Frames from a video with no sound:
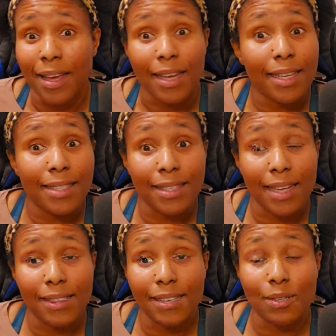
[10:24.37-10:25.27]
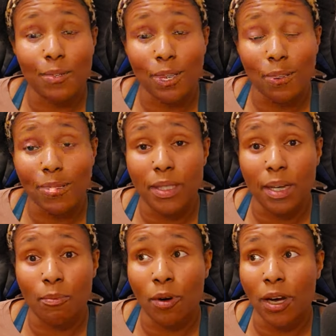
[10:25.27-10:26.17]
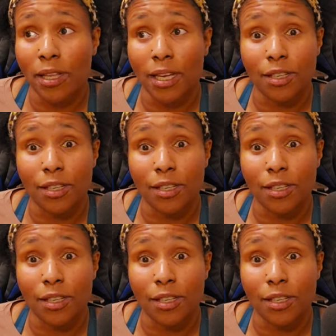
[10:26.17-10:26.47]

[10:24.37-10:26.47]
It's nothing to work with someone and